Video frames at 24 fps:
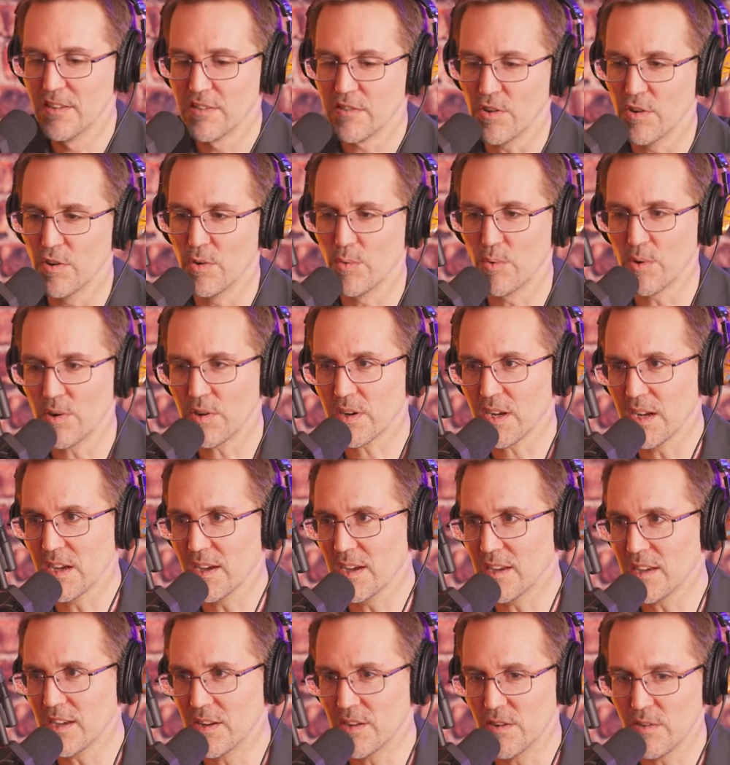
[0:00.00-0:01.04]
so we're going
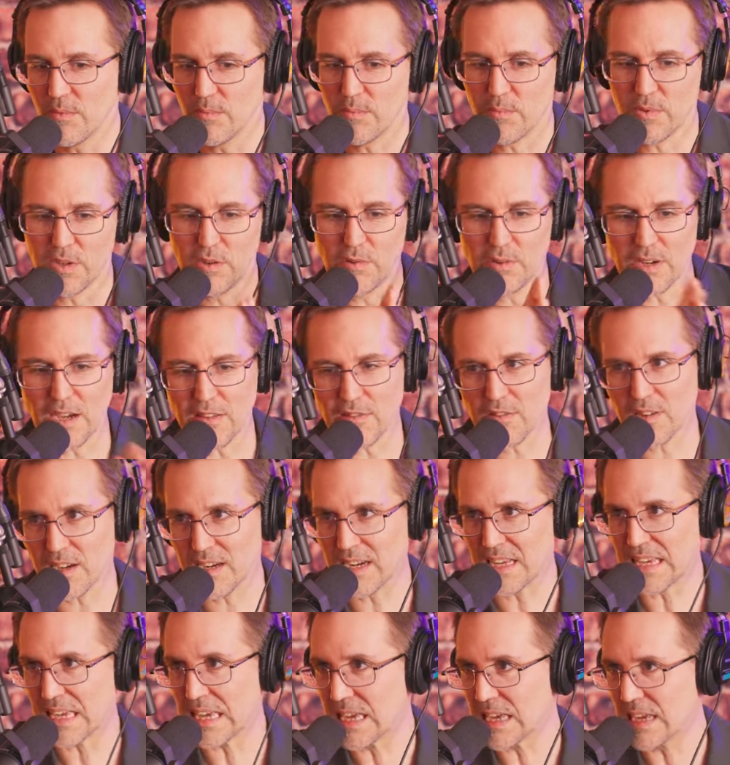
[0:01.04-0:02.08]
to you know you guys are
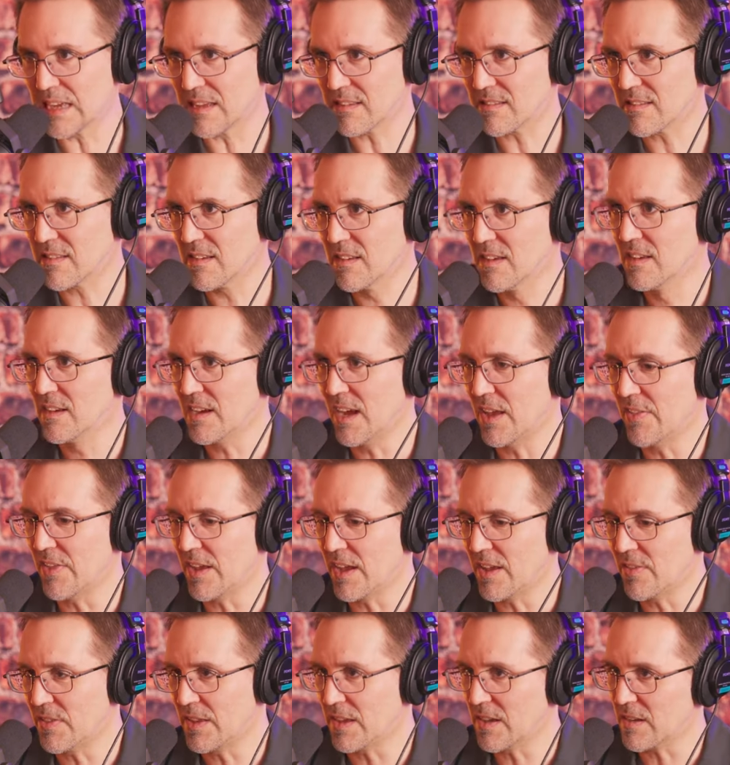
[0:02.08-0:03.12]
going to eat and
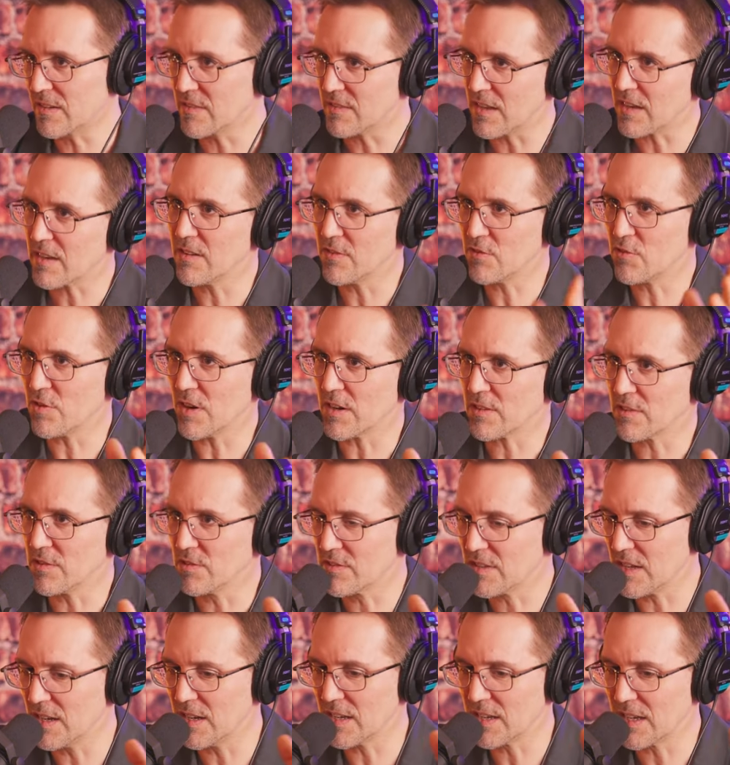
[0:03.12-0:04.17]
then the executive director
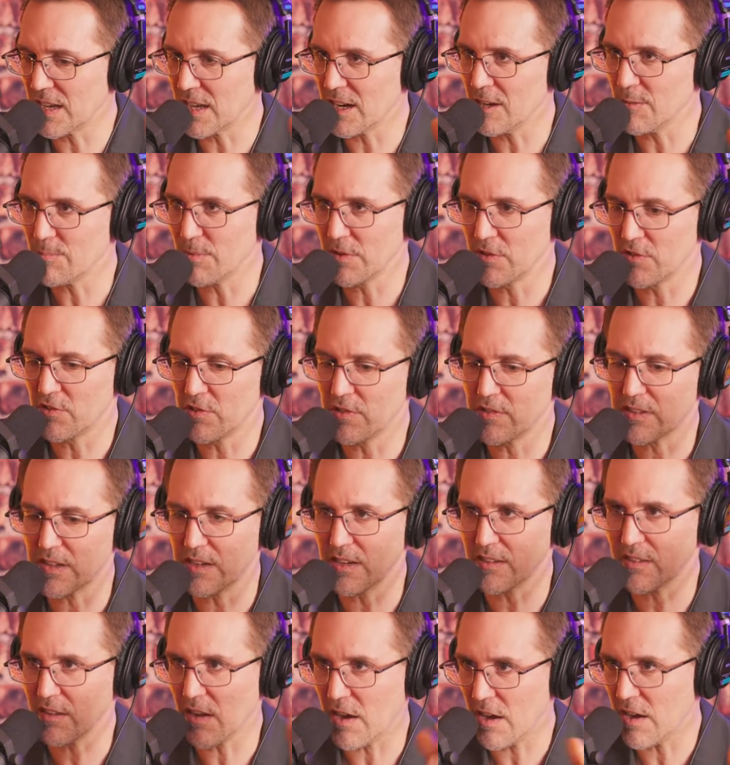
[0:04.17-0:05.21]
is going to get up and she's
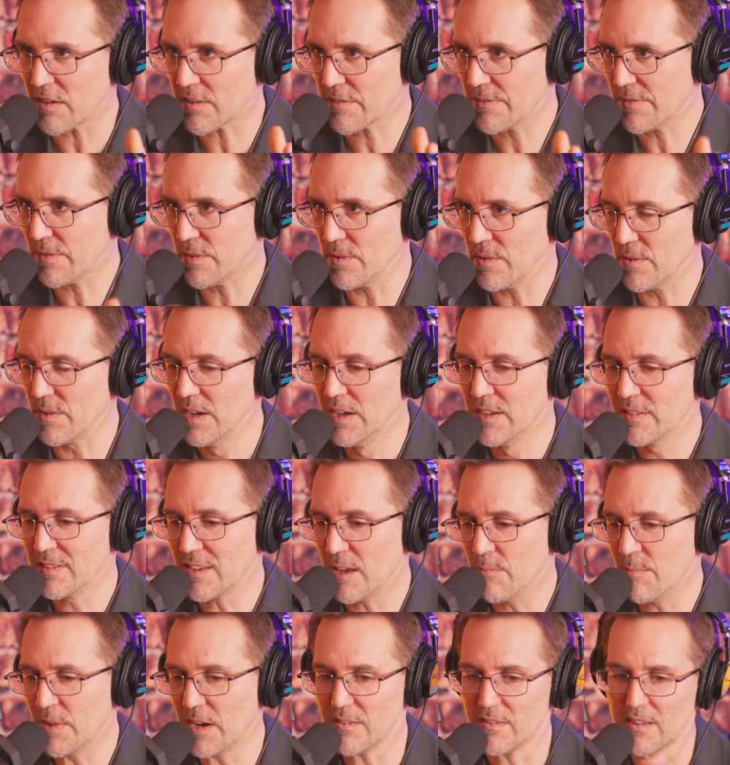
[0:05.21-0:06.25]
going to talk for
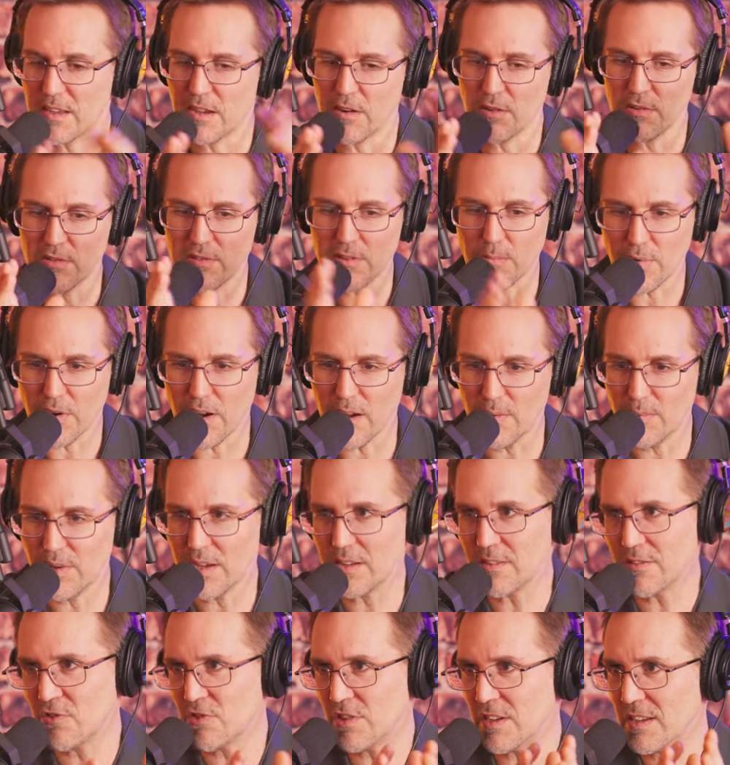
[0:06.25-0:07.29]
10 minutes here's the problem
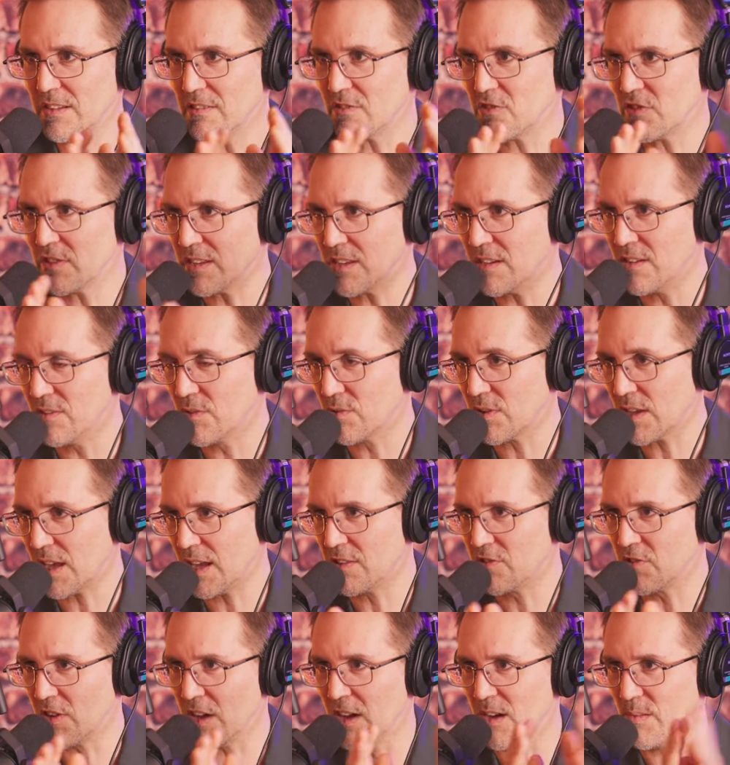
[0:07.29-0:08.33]
and she she did an okay
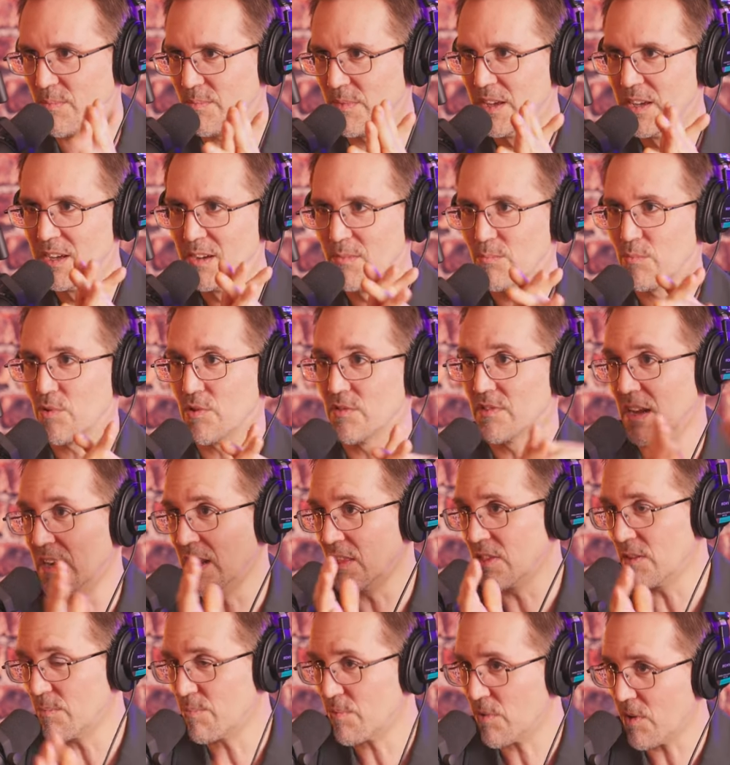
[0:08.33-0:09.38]
job
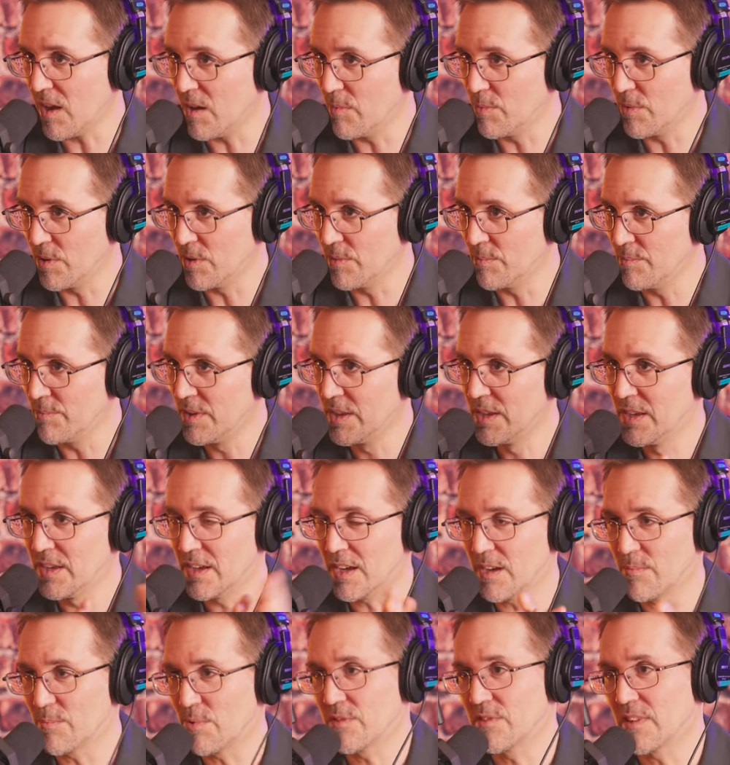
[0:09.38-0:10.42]
presenting the problem
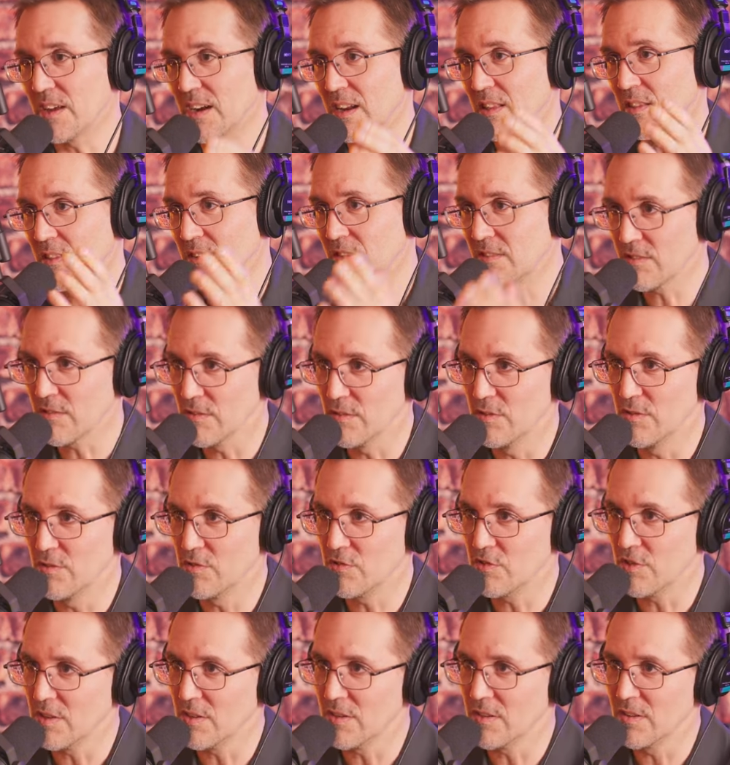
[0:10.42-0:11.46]
and presenting the
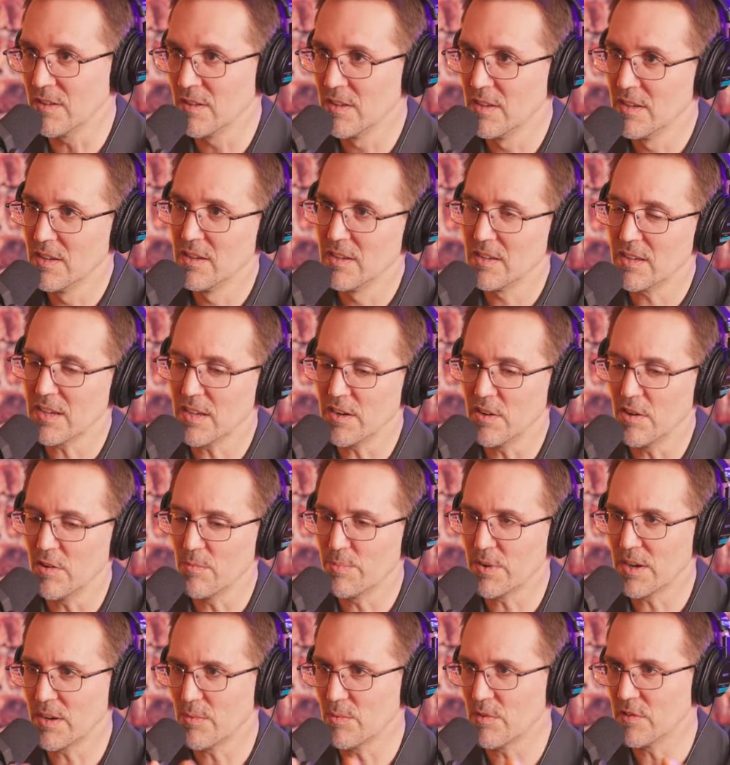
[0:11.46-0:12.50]
solution you know,
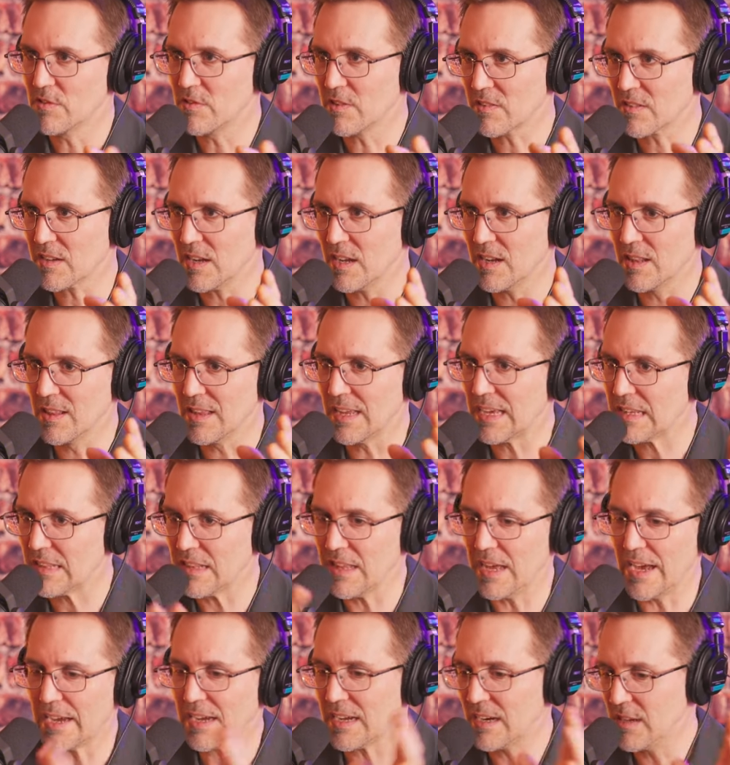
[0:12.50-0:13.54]
but it was just kind of like,
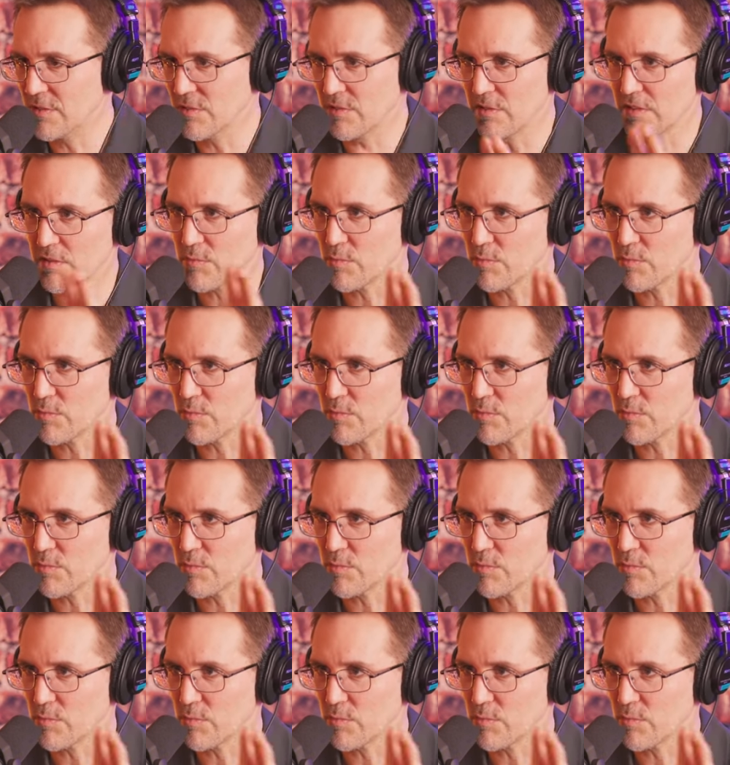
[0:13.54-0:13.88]
I got to do this